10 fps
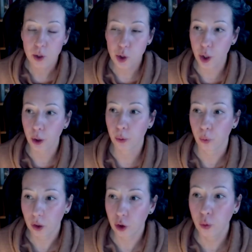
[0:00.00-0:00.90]

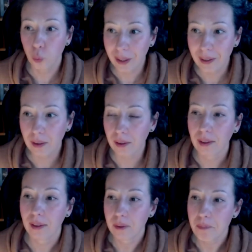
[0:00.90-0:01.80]
So you will,
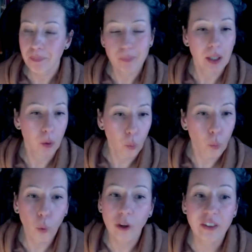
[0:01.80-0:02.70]

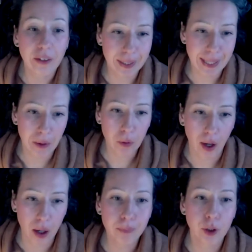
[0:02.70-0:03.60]
whatever the outcome,